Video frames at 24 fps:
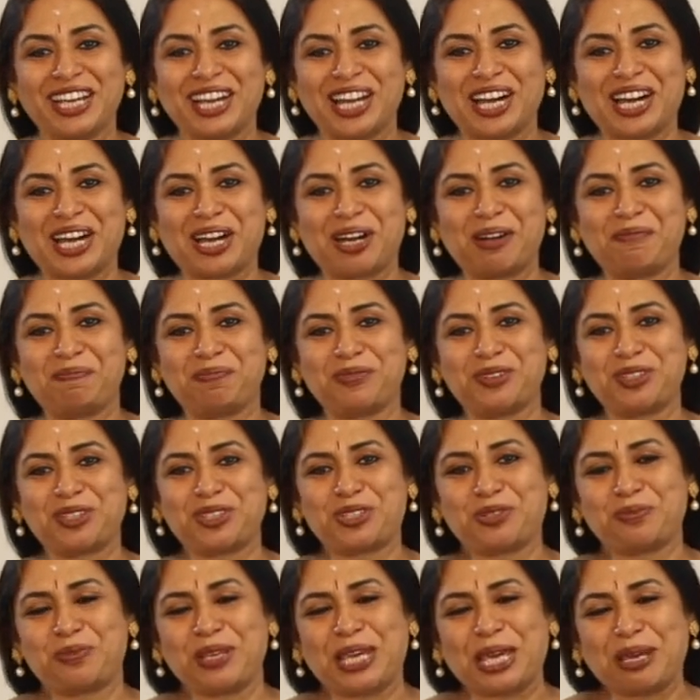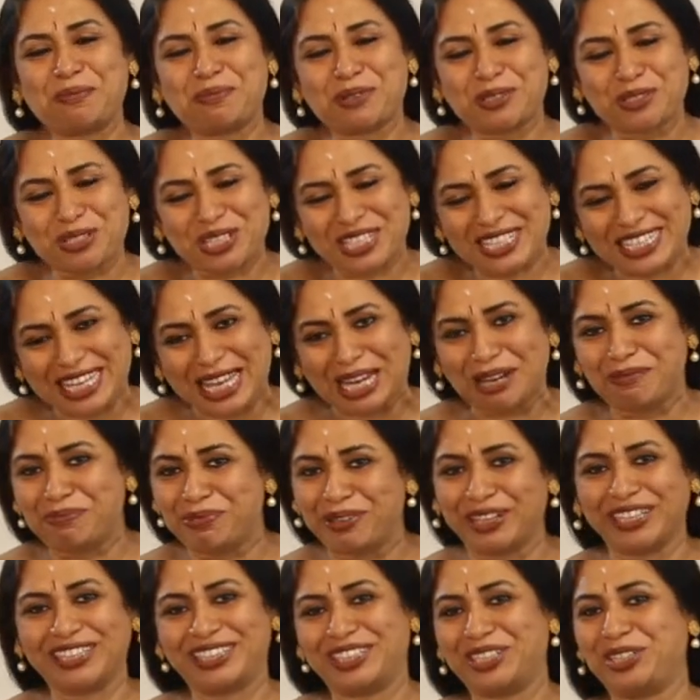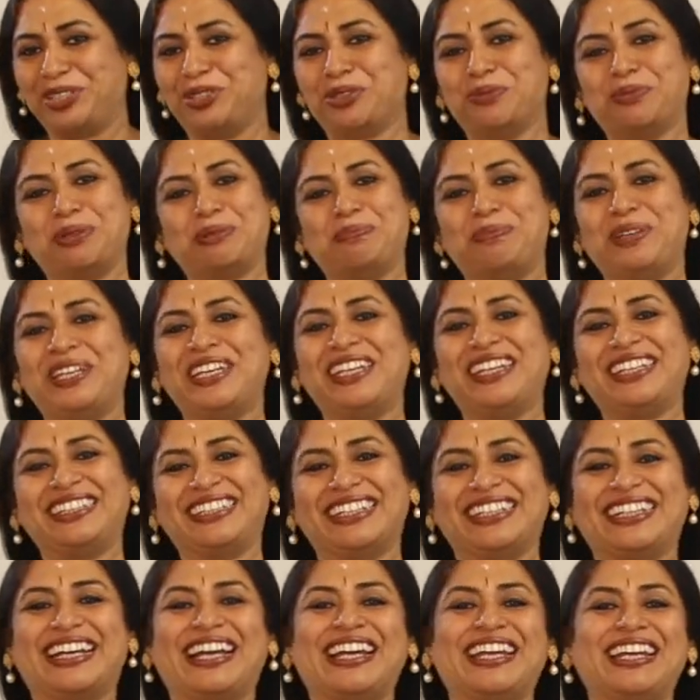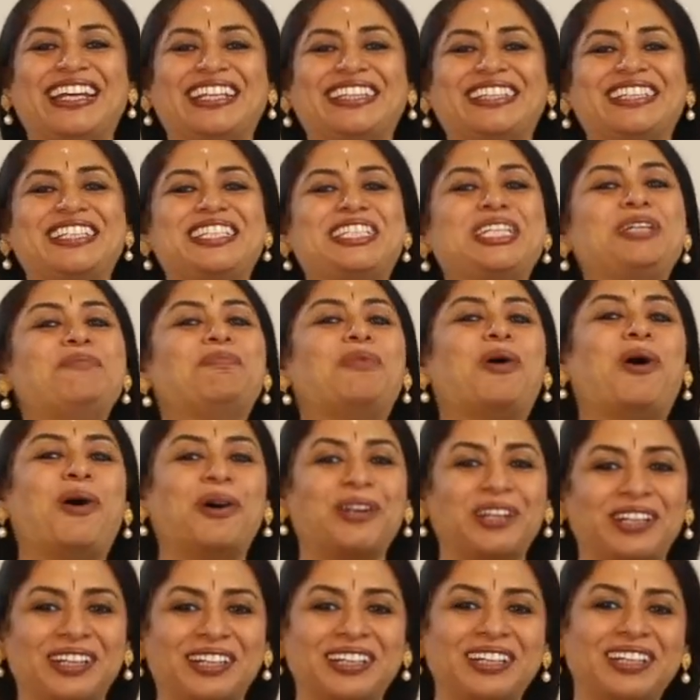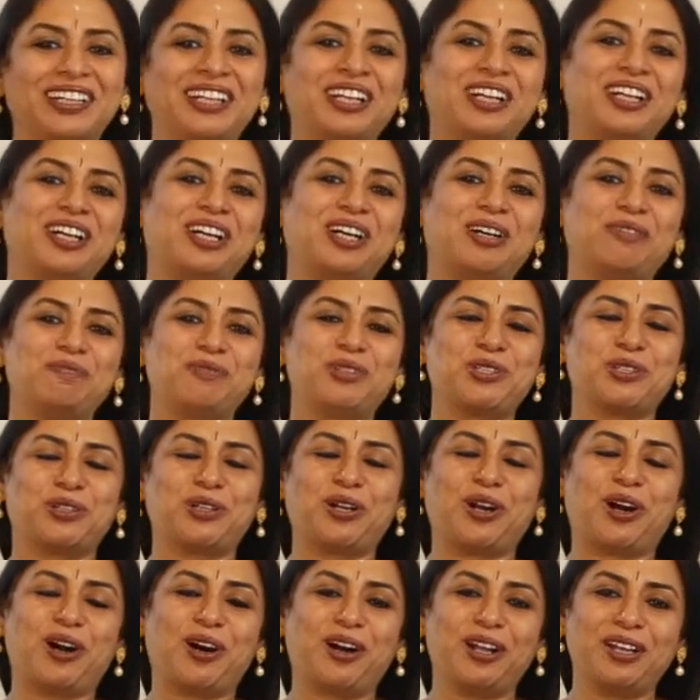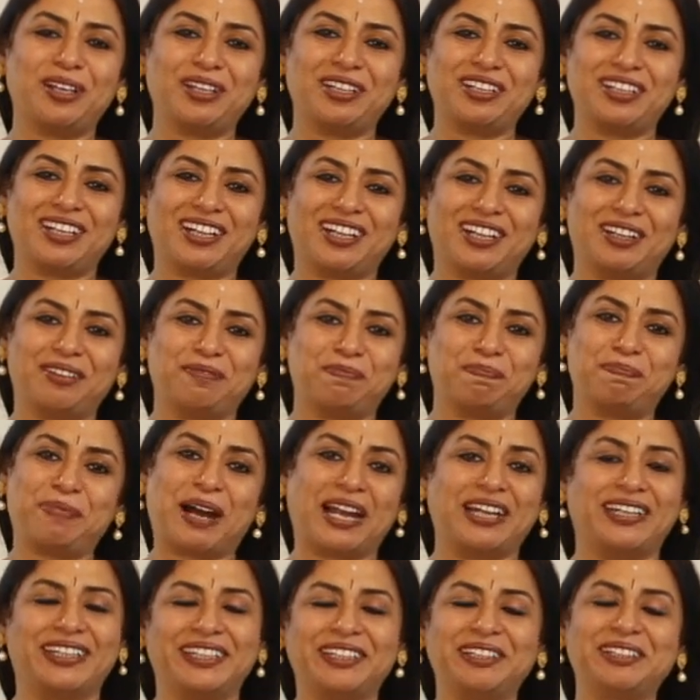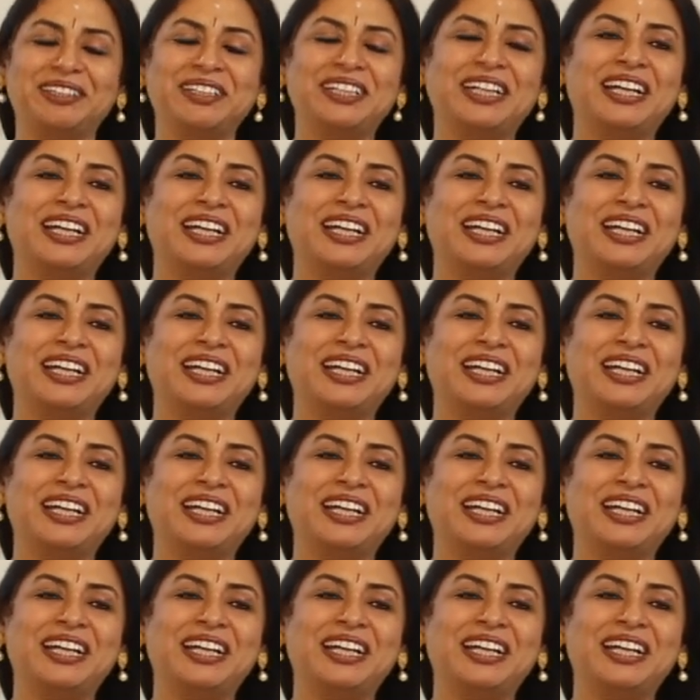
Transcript: to be able to celebrate the human being that I had the deep honor to call Patti.